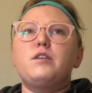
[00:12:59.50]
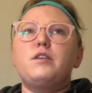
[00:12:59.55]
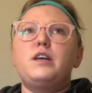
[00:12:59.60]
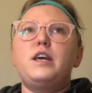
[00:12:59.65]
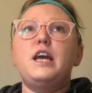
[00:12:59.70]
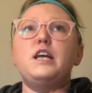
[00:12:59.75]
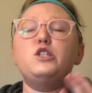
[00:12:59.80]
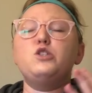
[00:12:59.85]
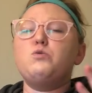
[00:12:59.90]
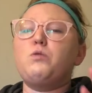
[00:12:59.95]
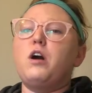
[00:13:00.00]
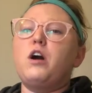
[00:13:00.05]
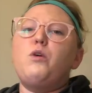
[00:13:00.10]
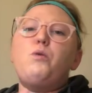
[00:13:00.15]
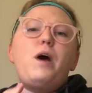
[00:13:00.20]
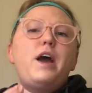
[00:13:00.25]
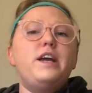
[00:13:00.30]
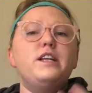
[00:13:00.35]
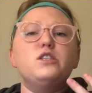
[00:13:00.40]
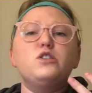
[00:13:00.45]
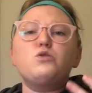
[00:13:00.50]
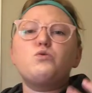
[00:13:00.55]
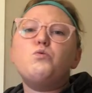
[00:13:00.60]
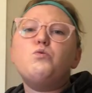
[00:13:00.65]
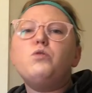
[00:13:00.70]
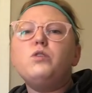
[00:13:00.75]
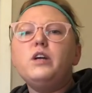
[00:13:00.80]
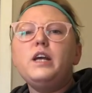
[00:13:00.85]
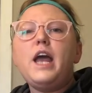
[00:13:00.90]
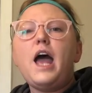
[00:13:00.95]
kids who aren't quite in
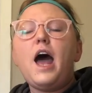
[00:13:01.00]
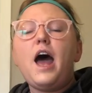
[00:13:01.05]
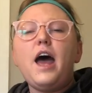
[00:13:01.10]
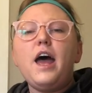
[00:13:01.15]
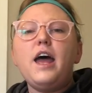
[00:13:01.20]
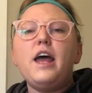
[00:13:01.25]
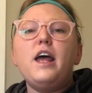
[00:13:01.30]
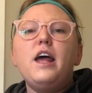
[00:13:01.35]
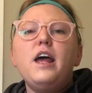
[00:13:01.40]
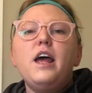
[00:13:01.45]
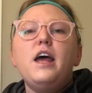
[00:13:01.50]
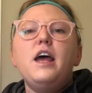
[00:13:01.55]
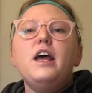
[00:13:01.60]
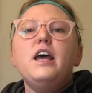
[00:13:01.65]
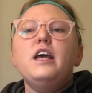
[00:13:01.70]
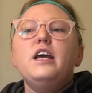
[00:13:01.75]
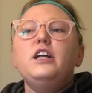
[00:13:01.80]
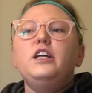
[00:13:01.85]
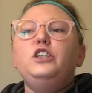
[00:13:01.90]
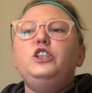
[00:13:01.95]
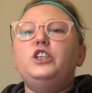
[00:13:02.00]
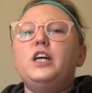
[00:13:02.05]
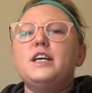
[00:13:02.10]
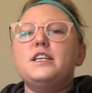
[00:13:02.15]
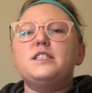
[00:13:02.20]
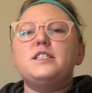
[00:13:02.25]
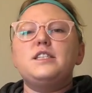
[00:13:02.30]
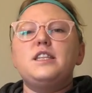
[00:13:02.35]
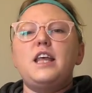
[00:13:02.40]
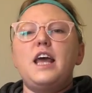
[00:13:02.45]
school yet,
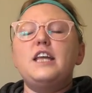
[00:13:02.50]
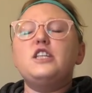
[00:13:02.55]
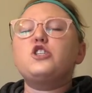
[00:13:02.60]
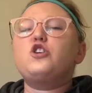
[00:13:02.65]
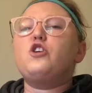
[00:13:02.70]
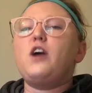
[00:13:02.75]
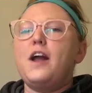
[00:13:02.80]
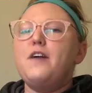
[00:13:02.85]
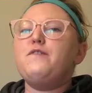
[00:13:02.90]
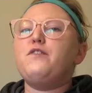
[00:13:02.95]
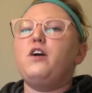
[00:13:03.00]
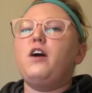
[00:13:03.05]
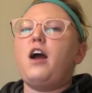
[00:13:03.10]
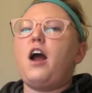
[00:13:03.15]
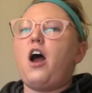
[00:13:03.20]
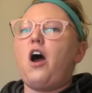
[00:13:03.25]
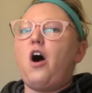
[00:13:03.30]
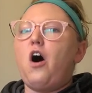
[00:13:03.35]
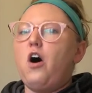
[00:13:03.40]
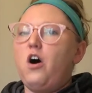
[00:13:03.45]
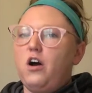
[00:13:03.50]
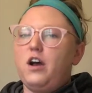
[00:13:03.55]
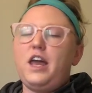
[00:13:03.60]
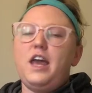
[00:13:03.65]
it's great for all